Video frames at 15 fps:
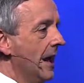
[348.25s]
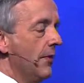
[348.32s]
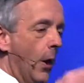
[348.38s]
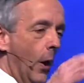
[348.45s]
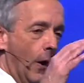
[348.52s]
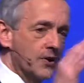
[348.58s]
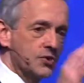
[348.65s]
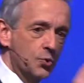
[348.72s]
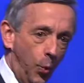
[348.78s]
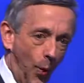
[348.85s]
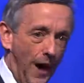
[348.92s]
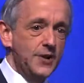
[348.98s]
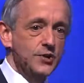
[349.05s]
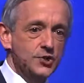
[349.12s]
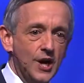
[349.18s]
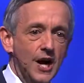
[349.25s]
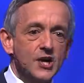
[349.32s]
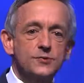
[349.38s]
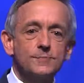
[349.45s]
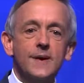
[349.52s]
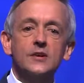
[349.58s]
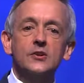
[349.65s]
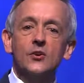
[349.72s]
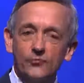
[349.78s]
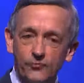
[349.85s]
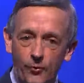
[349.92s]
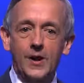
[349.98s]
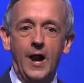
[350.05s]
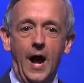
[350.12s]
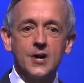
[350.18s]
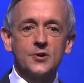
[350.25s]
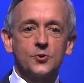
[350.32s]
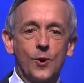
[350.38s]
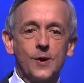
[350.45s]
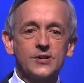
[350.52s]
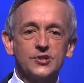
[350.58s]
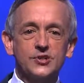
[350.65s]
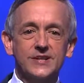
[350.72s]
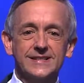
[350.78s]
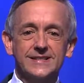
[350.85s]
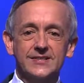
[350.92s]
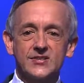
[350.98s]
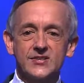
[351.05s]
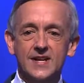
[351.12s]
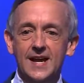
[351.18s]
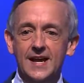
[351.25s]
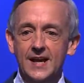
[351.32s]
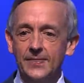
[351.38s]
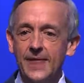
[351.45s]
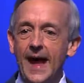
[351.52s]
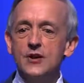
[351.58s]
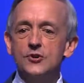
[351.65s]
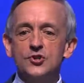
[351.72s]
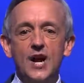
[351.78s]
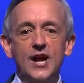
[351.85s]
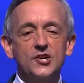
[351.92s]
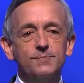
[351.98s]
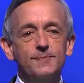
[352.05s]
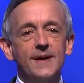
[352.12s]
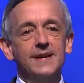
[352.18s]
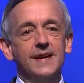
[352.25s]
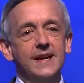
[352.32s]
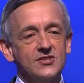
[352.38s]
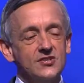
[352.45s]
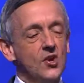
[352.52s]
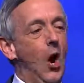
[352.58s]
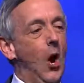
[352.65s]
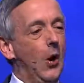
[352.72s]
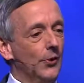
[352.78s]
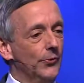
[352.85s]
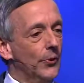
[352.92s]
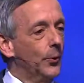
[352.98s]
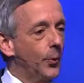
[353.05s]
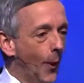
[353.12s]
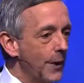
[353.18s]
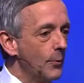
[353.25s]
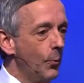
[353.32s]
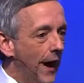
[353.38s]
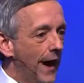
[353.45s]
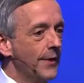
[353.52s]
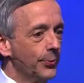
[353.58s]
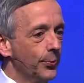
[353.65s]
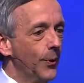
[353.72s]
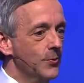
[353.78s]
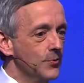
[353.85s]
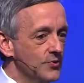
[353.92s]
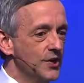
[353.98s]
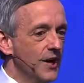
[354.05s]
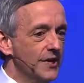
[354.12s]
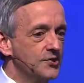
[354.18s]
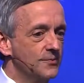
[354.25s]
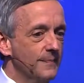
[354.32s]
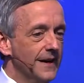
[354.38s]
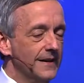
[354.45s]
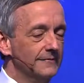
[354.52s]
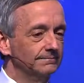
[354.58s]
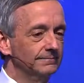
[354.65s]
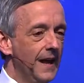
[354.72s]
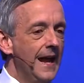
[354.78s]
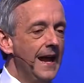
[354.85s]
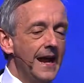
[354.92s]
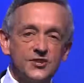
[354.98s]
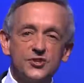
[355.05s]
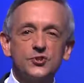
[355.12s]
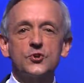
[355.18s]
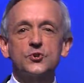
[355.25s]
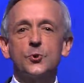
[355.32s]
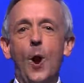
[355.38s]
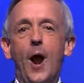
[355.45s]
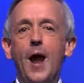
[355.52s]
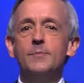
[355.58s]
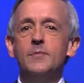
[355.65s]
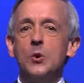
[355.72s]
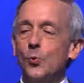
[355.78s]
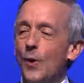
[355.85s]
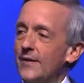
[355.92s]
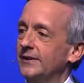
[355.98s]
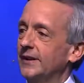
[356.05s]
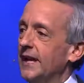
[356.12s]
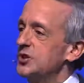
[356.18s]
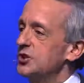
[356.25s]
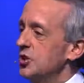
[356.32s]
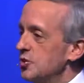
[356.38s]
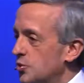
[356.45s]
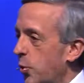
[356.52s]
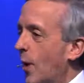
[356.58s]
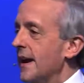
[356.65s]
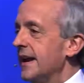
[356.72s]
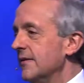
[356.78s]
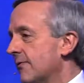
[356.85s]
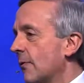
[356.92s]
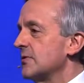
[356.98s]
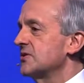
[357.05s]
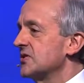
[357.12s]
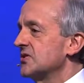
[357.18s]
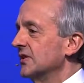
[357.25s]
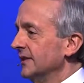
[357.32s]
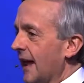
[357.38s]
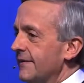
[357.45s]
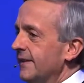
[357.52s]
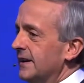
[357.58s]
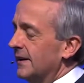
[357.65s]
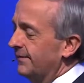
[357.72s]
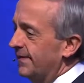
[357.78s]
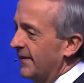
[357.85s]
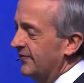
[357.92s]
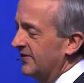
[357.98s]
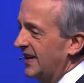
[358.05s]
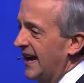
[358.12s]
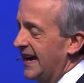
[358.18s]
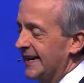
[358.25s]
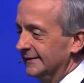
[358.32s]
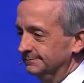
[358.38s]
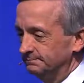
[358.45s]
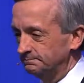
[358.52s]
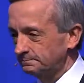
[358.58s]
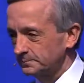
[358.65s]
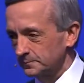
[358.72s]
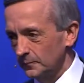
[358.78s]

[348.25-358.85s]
There is one judgment for non-Christians. That judgment is called the Great White Throne Judgment. It's described in Revelation 20, verses 11 to 15.